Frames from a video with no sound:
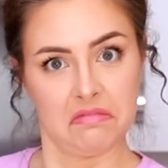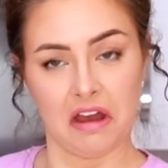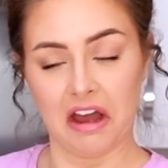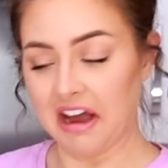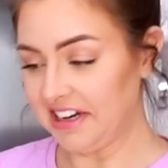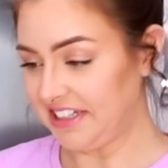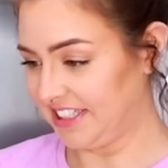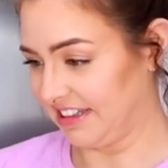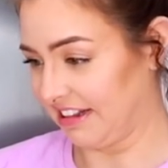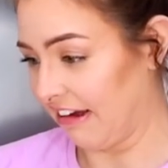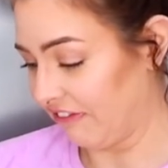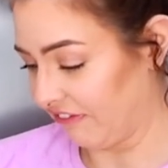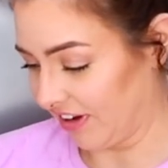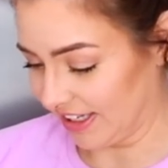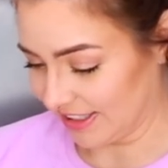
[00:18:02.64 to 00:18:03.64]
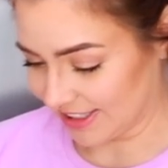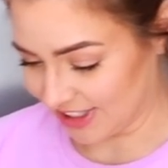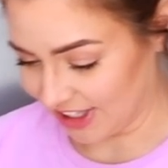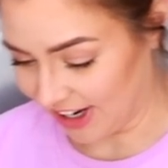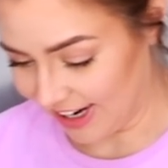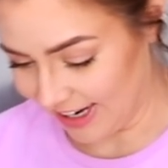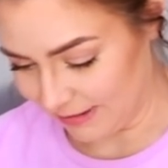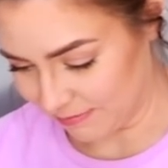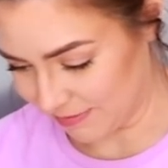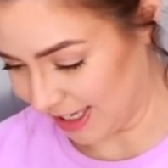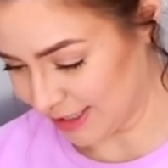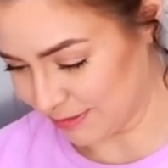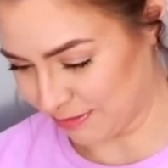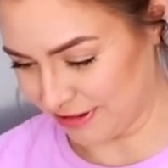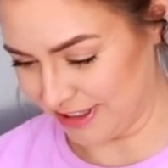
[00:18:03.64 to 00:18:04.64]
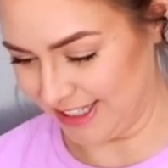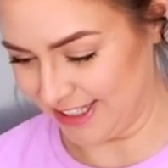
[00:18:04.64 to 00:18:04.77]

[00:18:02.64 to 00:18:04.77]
I did that first time. That's pretty